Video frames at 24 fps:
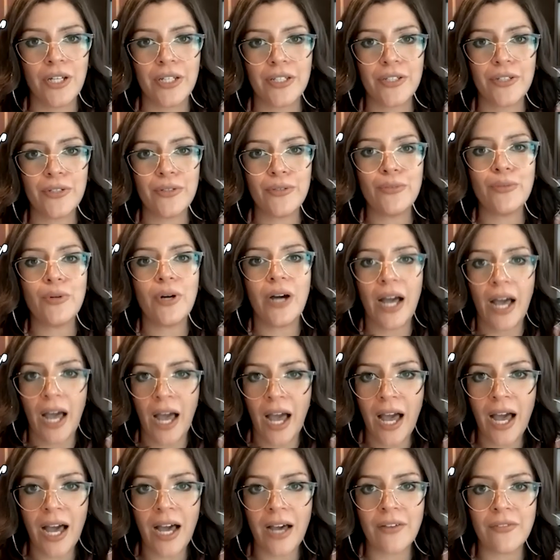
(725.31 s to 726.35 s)
You will
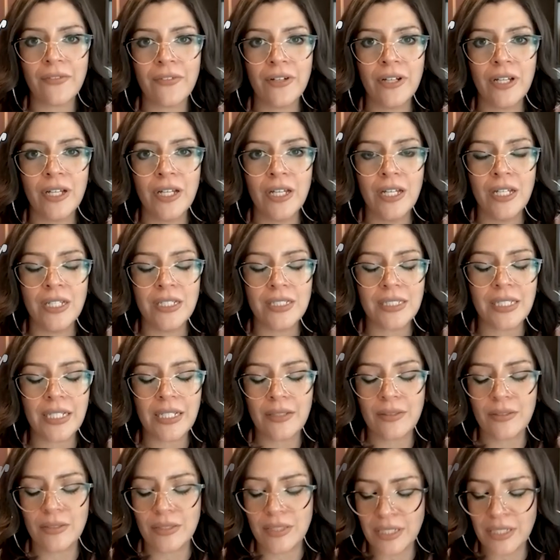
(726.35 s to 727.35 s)
have see